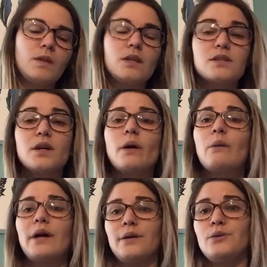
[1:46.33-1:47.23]
So I
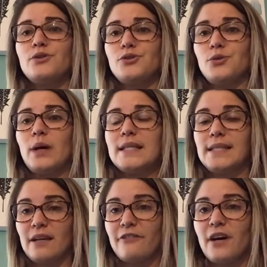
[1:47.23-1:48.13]
want you to
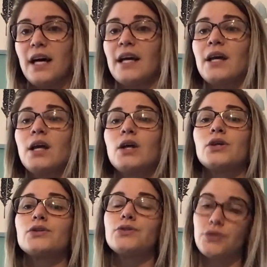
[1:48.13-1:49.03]
identify
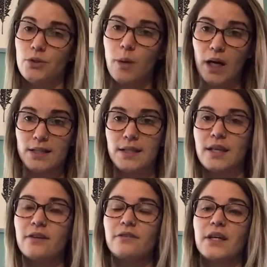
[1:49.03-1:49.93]
2
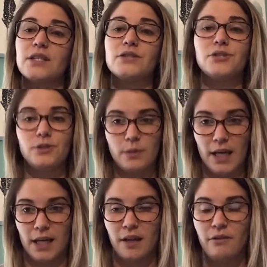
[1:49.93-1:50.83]
positive and 2
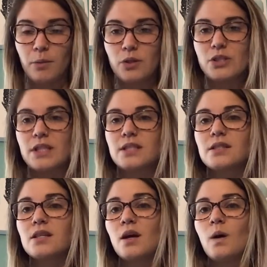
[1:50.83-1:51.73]
negative
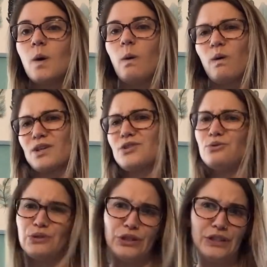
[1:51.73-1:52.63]
emotions, or 2
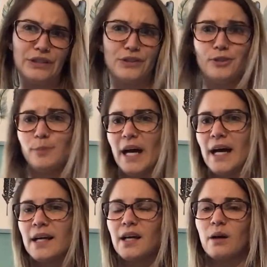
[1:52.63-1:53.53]
good and 2
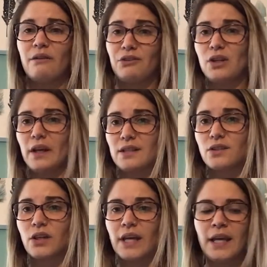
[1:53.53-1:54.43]
bad, however you'd like to
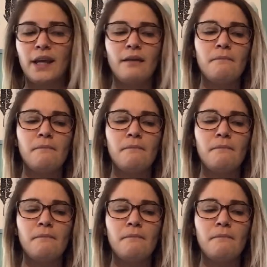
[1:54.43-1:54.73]
look at it.